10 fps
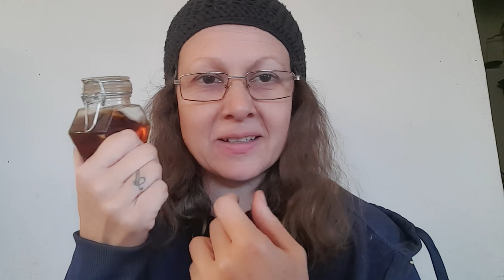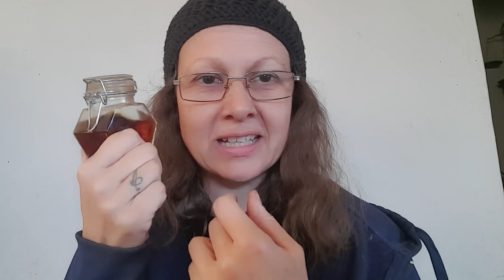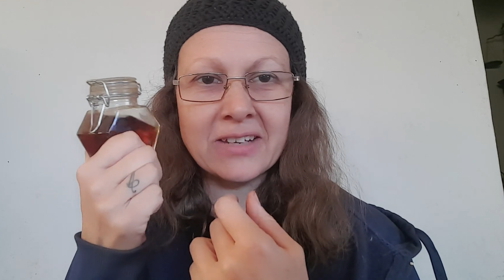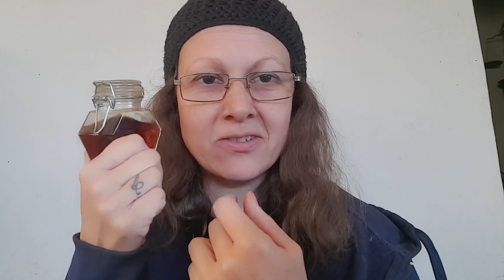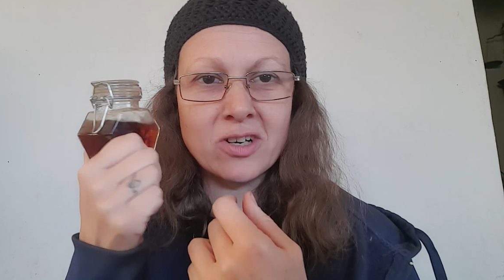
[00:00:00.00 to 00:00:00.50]

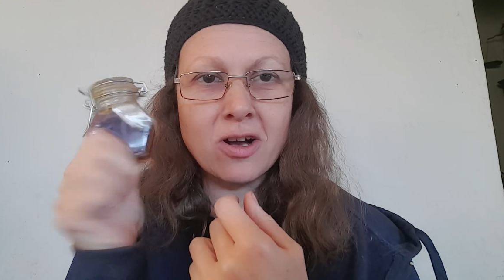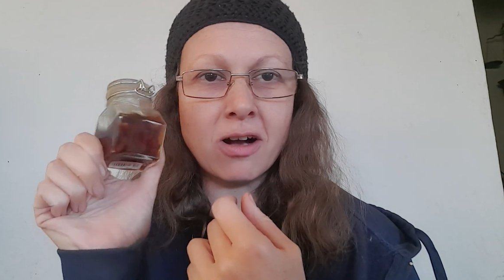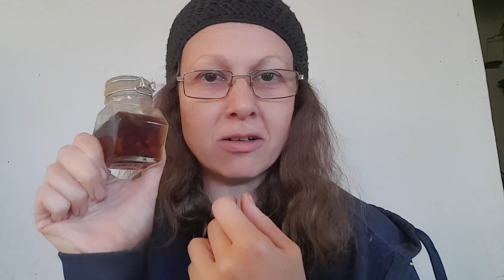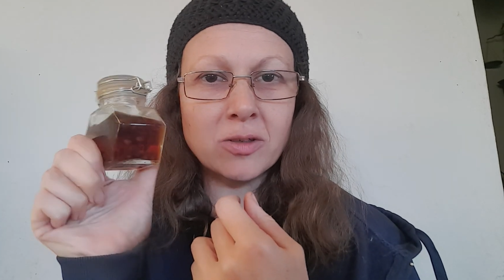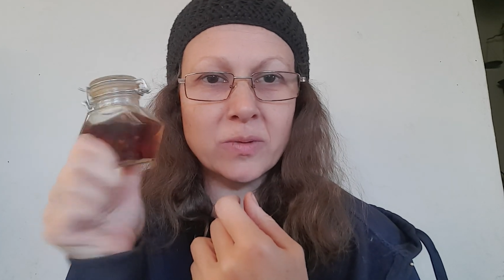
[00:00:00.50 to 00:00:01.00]
give it a
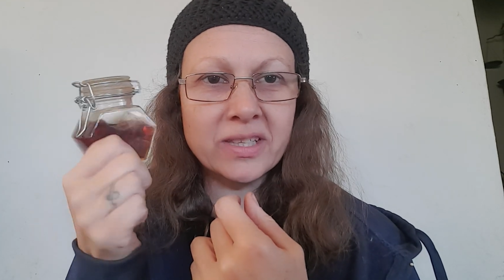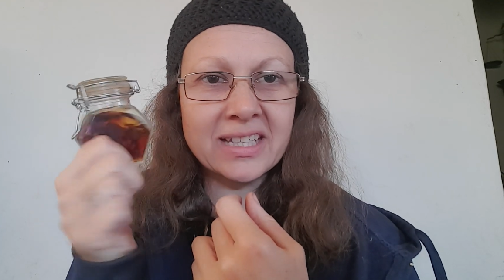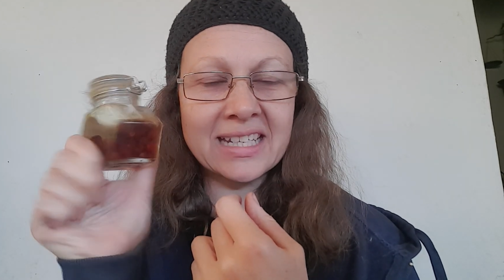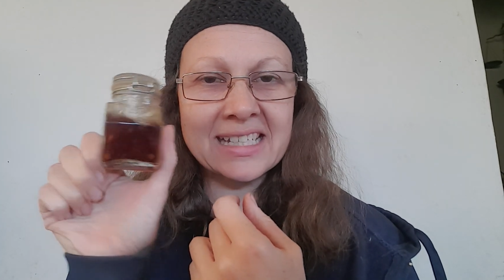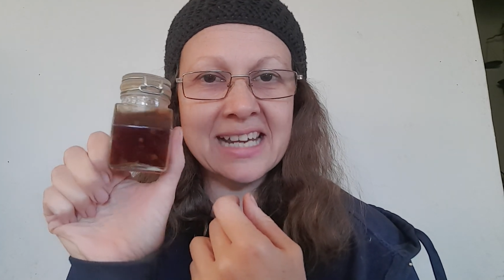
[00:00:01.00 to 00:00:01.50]
gargle
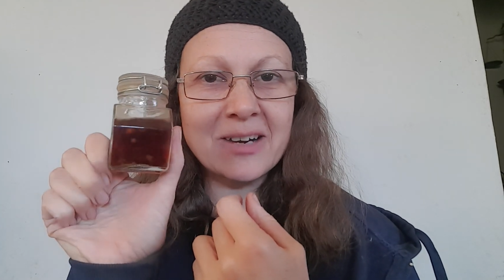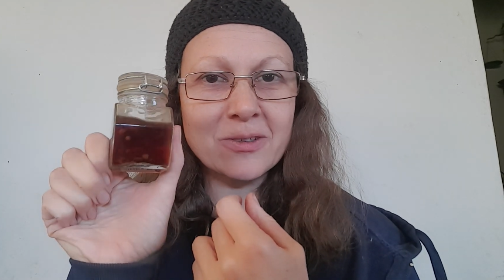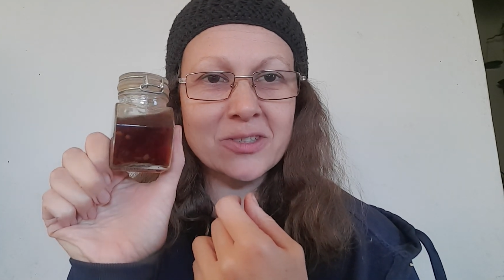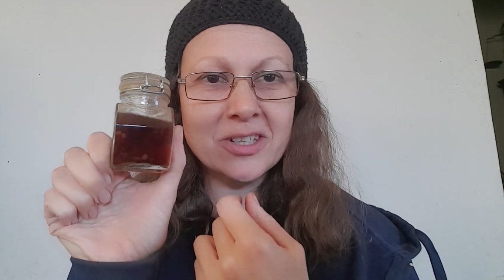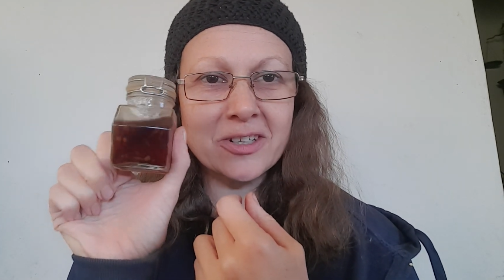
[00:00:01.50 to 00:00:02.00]
within a day or
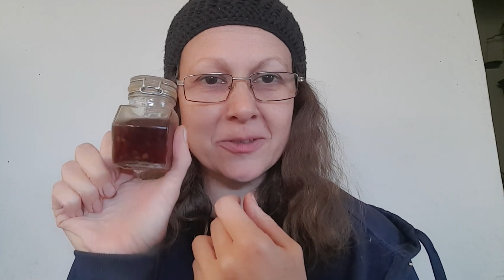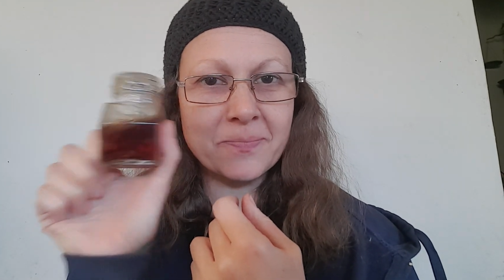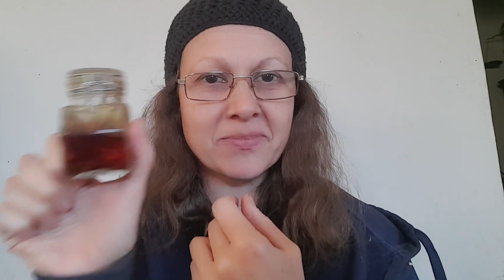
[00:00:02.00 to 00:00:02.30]
so.